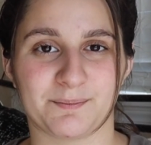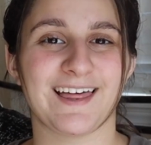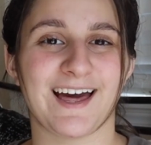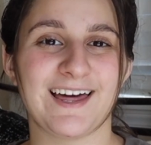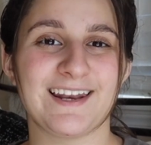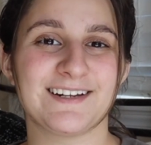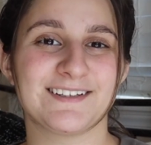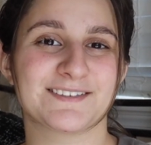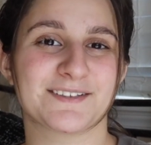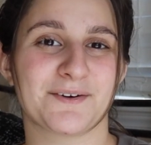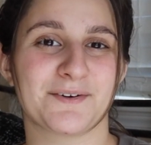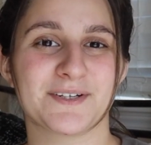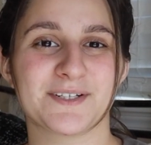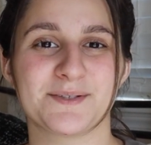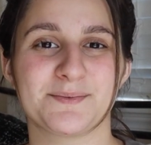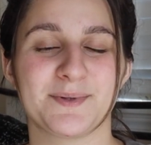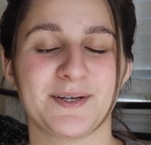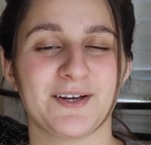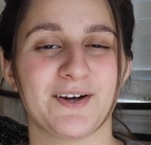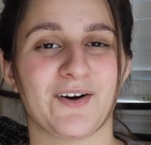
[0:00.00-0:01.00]
That is going
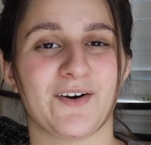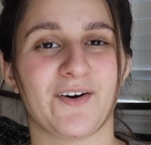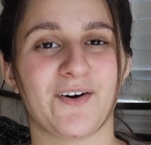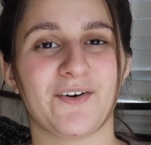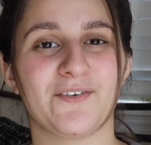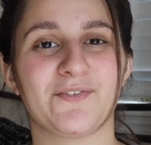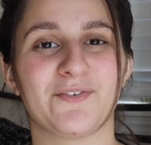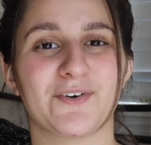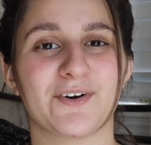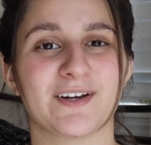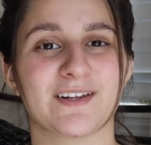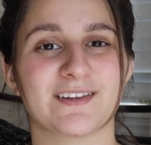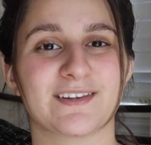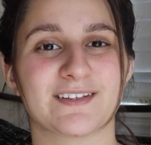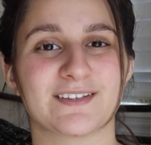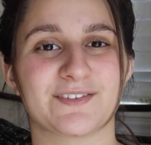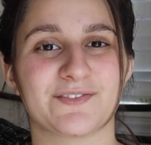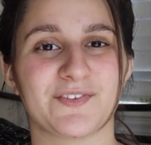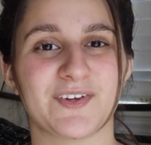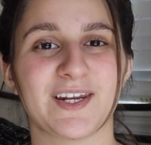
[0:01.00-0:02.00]
to be all for
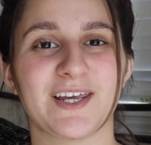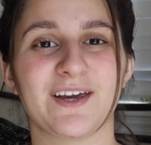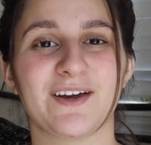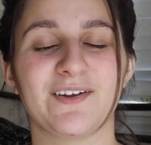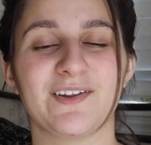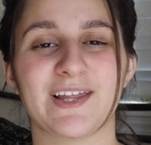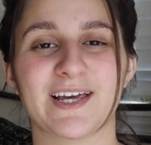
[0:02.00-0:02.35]
this video.